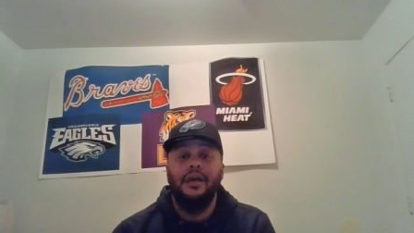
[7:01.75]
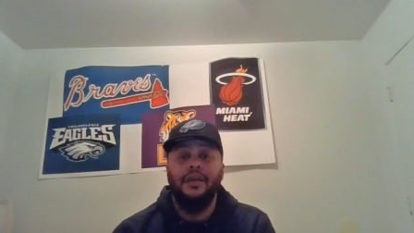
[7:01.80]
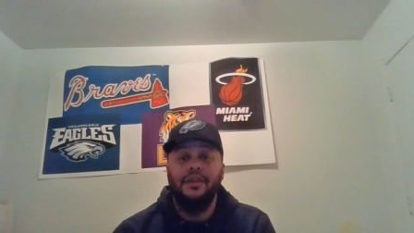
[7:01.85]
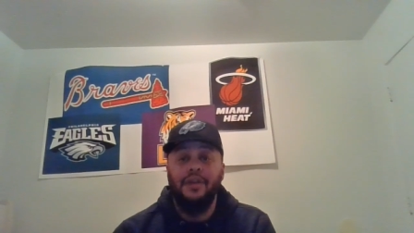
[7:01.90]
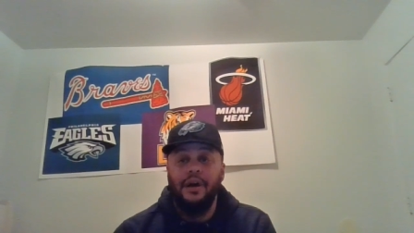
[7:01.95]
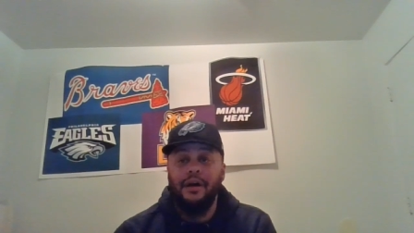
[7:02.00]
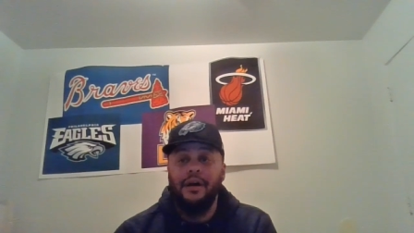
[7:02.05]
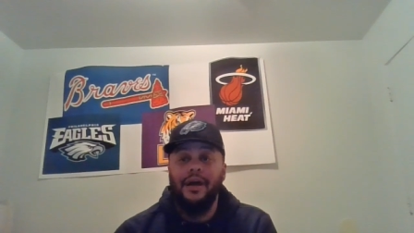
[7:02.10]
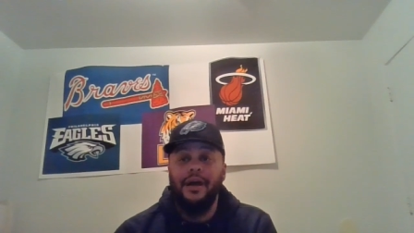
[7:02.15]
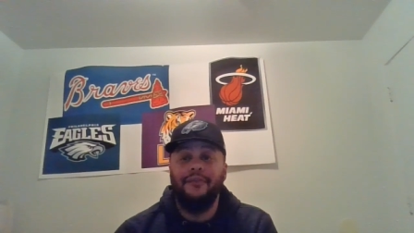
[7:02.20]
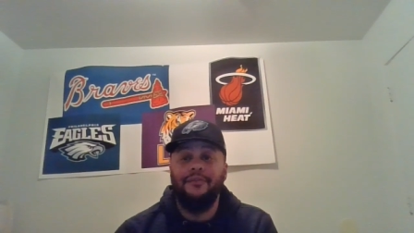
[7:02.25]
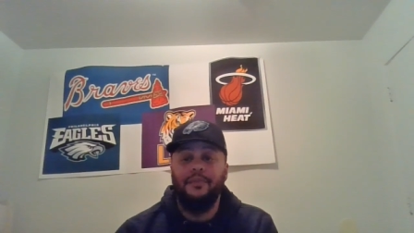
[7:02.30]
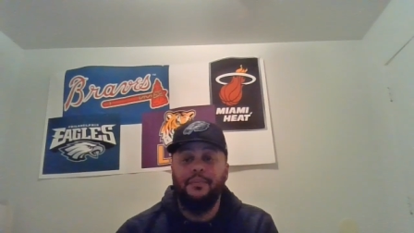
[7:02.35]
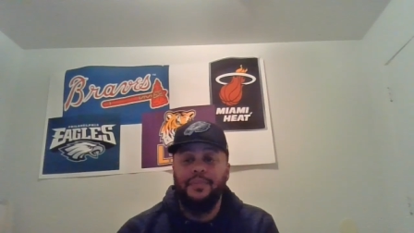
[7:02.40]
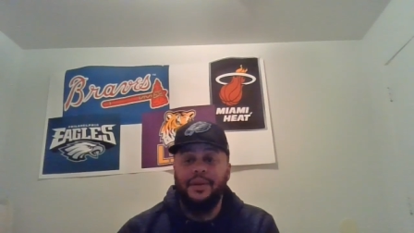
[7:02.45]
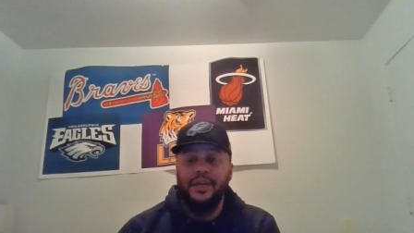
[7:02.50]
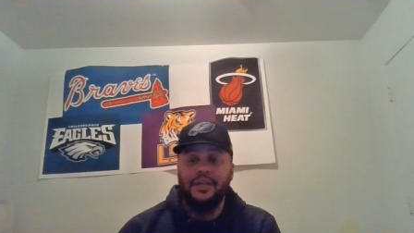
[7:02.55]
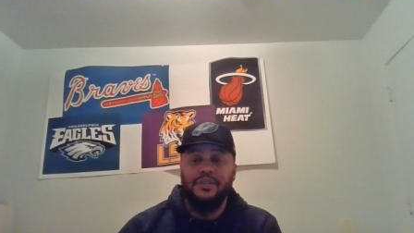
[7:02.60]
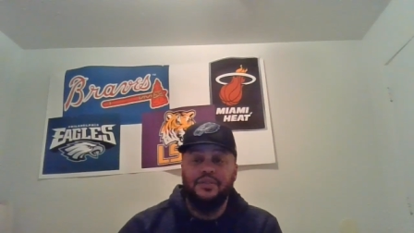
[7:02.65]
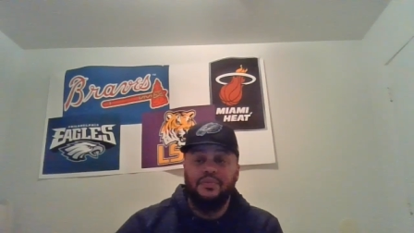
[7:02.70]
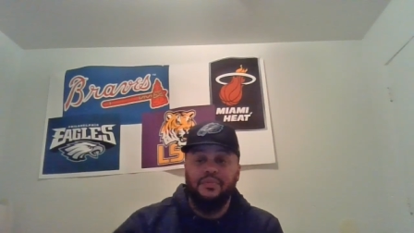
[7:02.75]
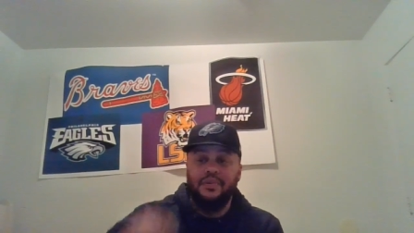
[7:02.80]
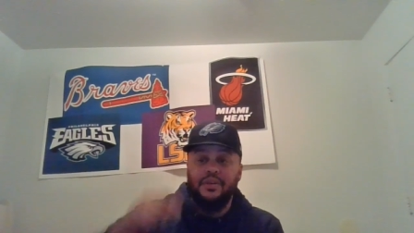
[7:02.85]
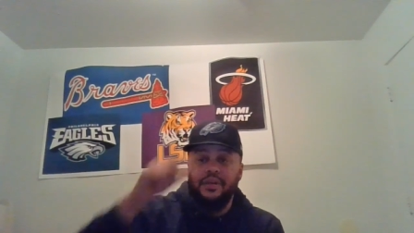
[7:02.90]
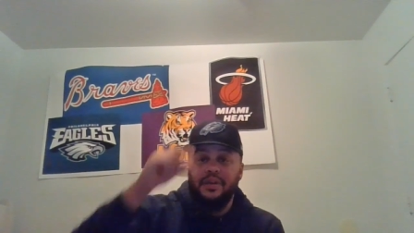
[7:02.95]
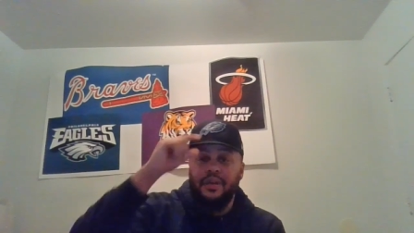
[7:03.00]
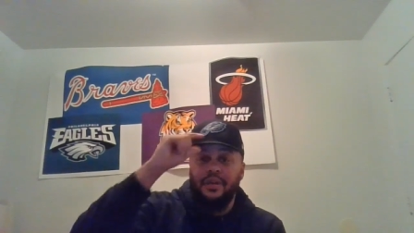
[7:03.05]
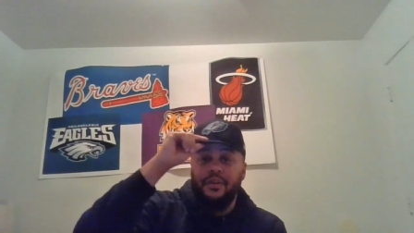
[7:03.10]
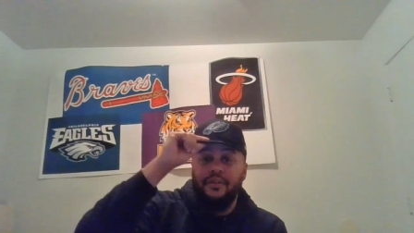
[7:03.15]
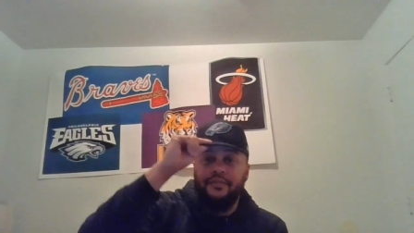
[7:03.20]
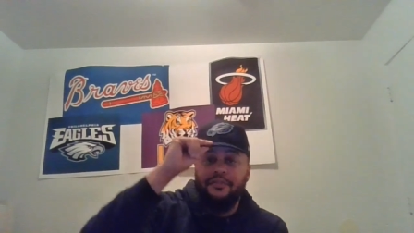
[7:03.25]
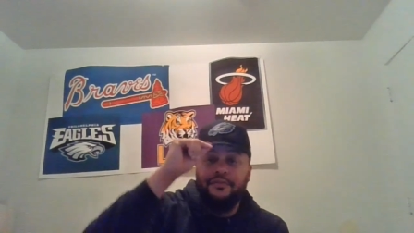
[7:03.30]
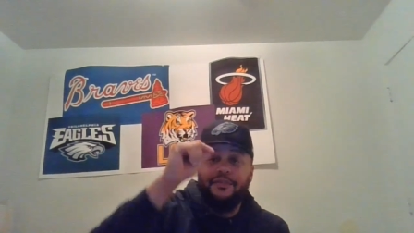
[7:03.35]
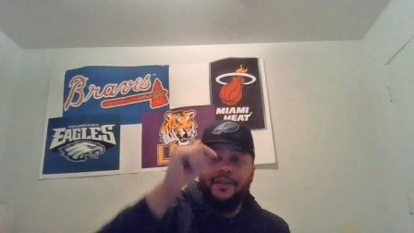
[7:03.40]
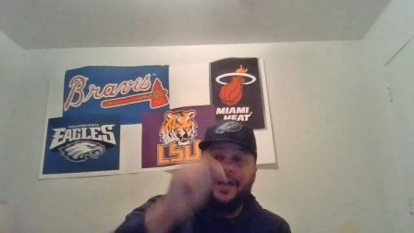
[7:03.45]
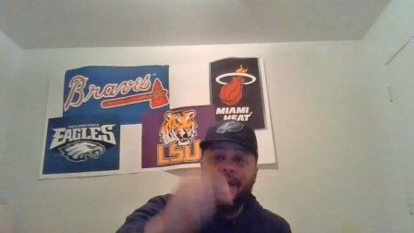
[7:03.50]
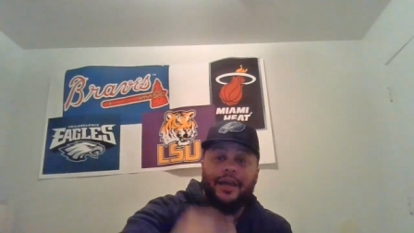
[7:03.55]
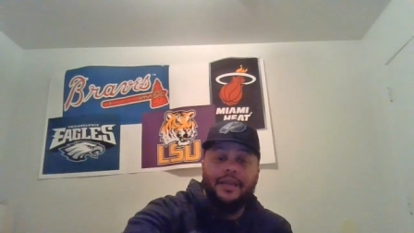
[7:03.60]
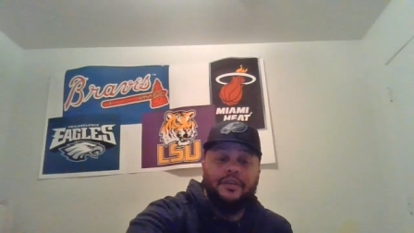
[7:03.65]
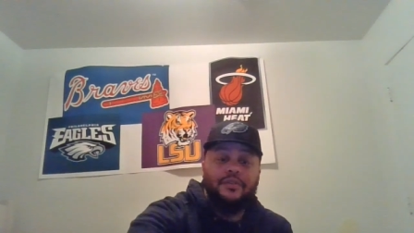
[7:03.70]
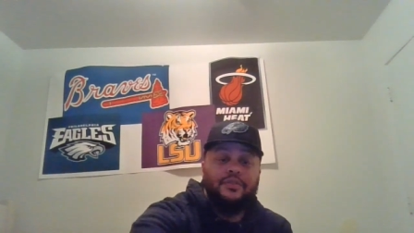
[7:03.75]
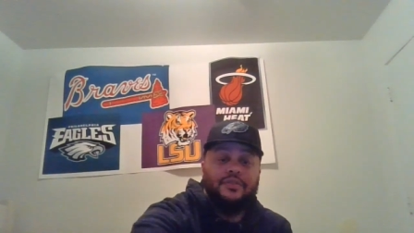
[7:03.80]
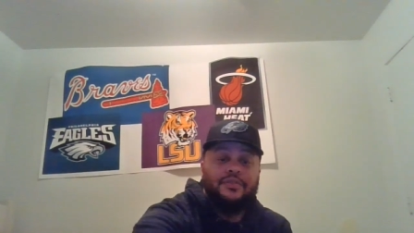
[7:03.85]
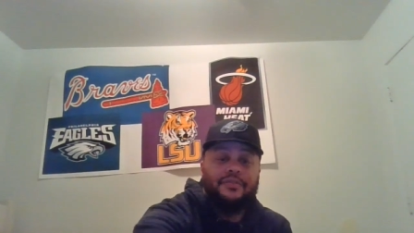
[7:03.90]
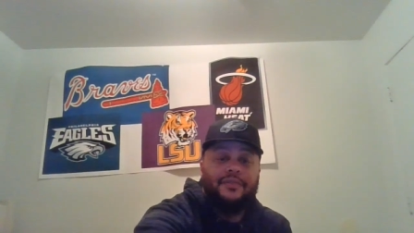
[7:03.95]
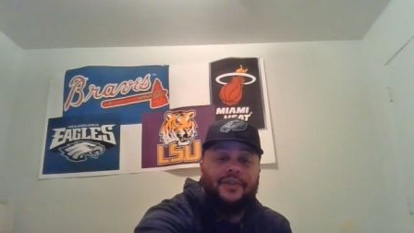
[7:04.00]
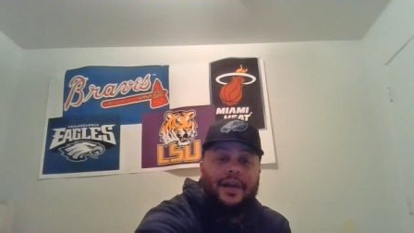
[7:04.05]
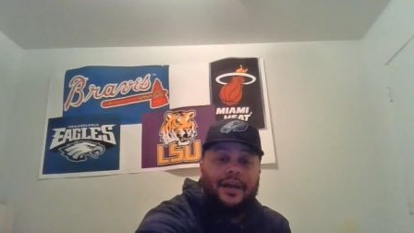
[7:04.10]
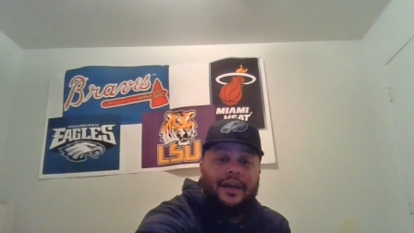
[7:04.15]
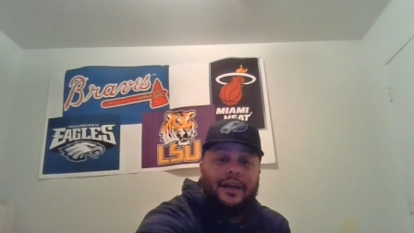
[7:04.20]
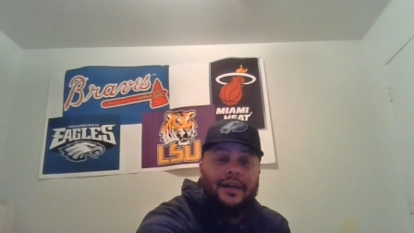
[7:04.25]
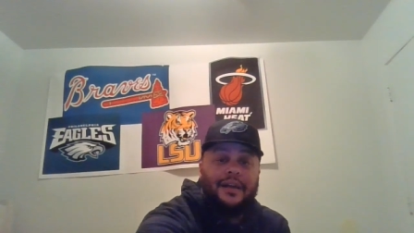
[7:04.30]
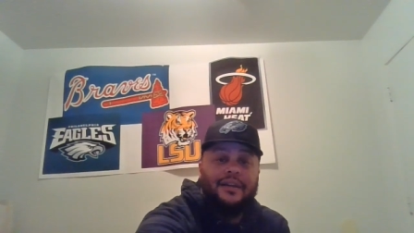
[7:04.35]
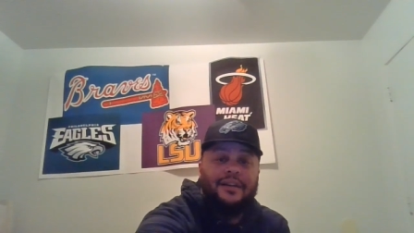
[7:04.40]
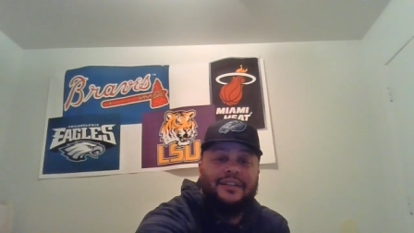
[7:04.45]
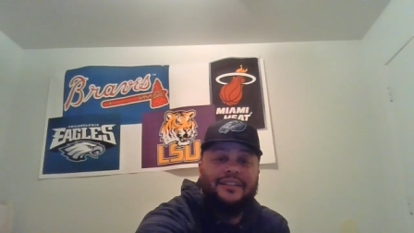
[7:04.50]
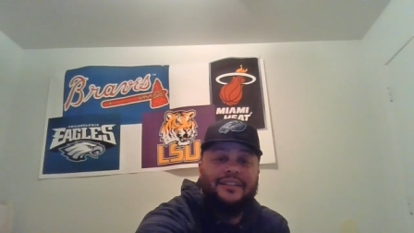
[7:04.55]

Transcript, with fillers: Y'all have a blessed one. Fly, Eagles, fly.